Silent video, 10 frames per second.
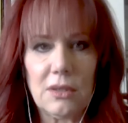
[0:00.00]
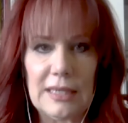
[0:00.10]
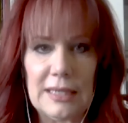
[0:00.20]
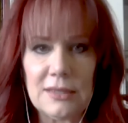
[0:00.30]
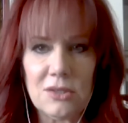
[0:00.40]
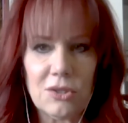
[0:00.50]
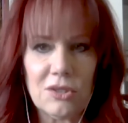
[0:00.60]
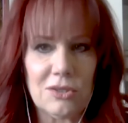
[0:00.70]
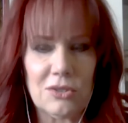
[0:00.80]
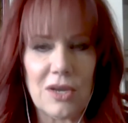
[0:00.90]
Eastern
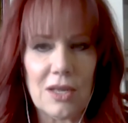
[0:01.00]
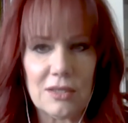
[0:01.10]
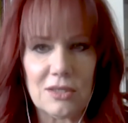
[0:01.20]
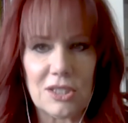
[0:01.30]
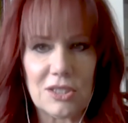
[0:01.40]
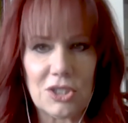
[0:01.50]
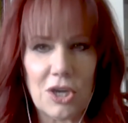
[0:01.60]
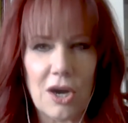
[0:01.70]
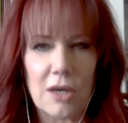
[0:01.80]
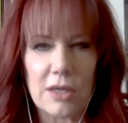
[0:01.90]
astrology
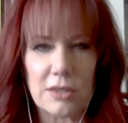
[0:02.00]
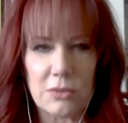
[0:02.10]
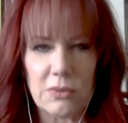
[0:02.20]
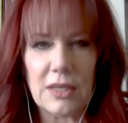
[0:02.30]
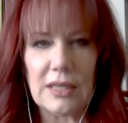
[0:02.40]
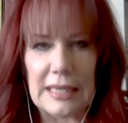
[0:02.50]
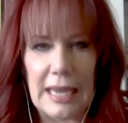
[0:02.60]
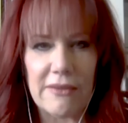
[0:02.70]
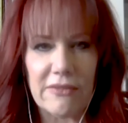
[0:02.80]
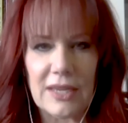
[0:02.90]
chart is really
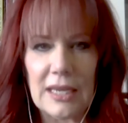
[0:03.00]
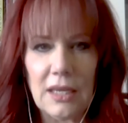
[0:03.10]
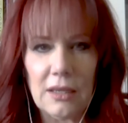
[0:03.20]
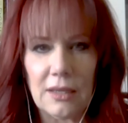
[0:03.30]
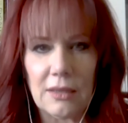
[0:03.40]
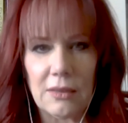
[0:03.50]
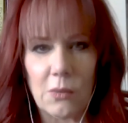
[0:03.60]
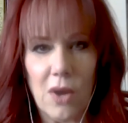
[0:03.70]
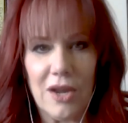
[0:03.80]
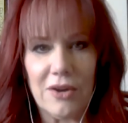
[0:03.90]
heavy in the
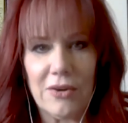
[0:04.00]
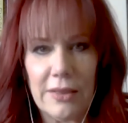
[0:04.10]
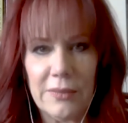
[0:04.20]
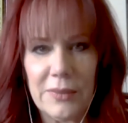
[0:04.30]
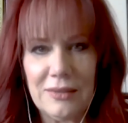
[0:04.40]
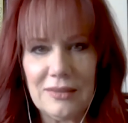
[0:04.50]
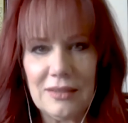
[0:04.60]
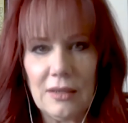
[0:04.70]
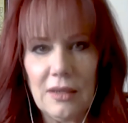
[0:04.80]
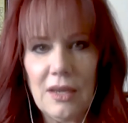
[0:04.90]
water element,
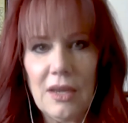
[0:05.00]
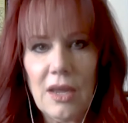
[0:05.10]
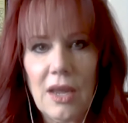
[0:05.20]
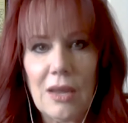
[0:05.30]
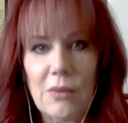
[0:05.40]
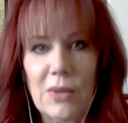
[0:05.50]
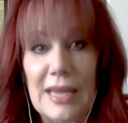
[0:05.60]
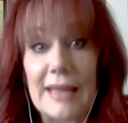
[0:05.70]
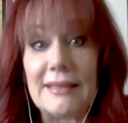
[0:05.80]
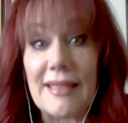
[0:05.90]
and we
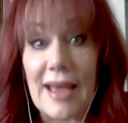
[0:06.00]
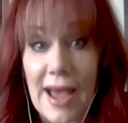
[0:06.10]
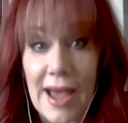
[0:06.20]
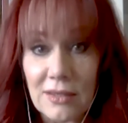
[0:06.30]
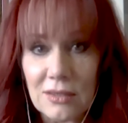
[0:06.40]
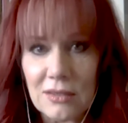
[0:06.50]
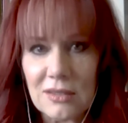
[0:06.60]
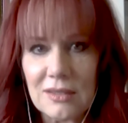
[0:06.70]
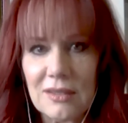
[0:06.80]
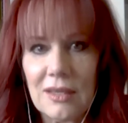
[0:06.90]
add that
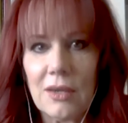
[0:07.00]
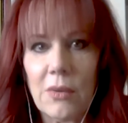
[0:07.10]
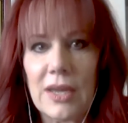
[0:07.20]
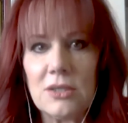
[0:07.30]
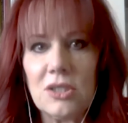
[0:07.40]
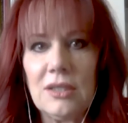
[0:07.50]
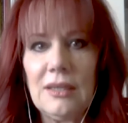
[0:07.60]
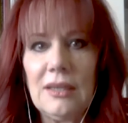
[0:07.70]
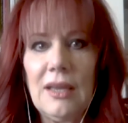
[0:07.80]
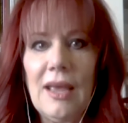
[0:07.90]
to the equation.
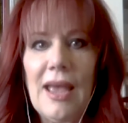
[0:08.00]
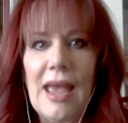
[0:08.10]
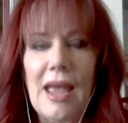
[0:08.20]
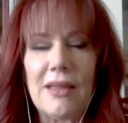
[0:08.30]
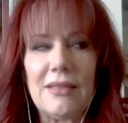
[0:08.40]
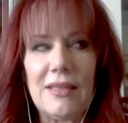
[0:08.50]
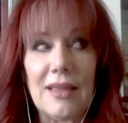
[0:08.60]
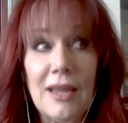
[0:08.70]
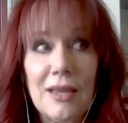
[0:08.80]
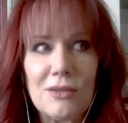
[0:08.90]
And
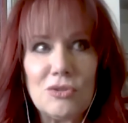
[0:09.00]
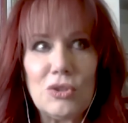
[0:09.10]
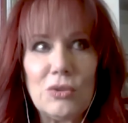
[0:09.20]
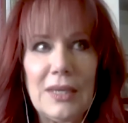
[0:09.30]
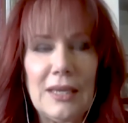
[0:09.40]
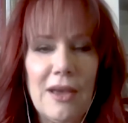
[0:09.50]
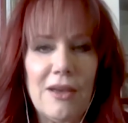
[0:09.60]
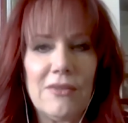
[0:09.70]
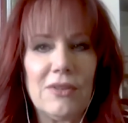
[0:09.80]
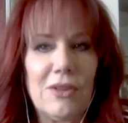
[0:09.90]
then do we
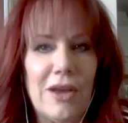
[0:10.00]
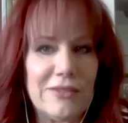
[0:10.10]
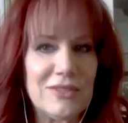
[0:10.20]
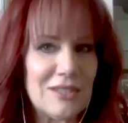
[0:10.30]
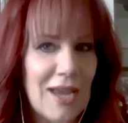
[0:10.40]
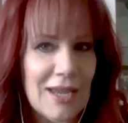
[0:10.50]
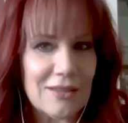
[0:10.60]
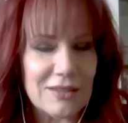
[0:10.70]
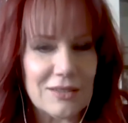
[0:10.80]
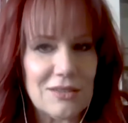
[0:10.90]
have a lot of
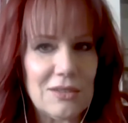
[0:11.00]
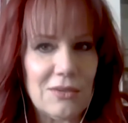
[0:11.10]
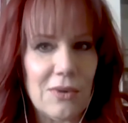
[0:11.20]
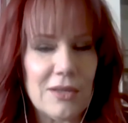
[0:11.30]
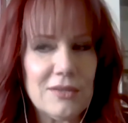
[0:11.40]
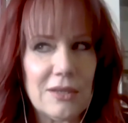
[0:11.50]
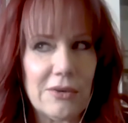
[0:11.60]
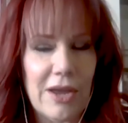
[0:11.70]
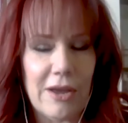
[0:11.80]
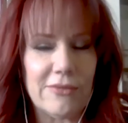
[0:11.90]
stylists who
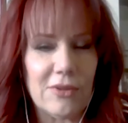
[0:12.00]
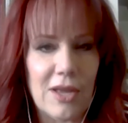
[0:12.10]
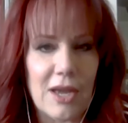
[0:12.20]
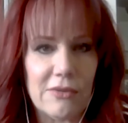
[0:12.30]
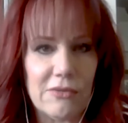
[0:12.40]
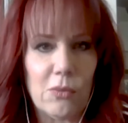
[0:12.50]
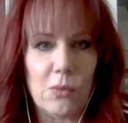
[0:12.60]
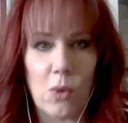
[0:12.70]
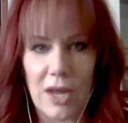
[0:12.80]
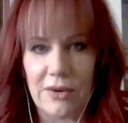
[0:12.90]
also have a lot of
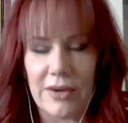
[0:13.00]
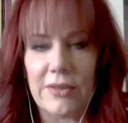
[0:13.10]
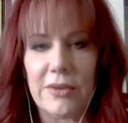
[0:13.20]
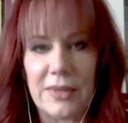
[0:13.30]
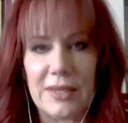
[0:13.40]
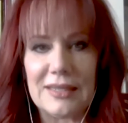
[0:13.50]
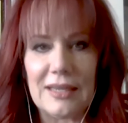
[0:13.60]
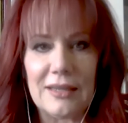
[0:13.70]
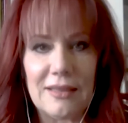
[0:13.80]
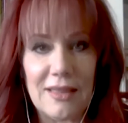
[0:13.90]
water element
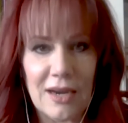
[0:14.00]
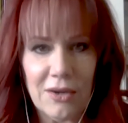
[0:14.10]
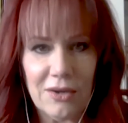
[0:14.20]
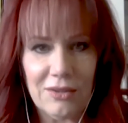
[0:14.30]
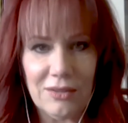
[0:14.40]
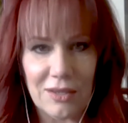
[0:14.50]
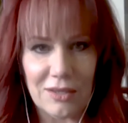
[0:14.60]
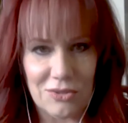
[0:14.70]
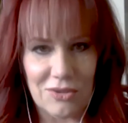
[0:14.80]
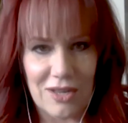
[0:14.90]
in their
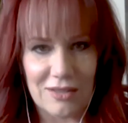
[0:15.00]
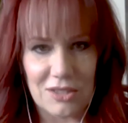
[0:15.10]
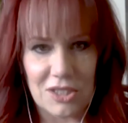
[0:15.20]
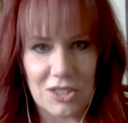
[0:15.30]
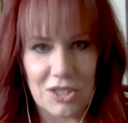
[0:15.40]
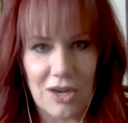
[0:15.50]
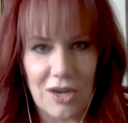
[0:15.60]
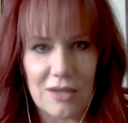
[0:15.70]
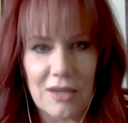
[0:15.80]
astrology chart?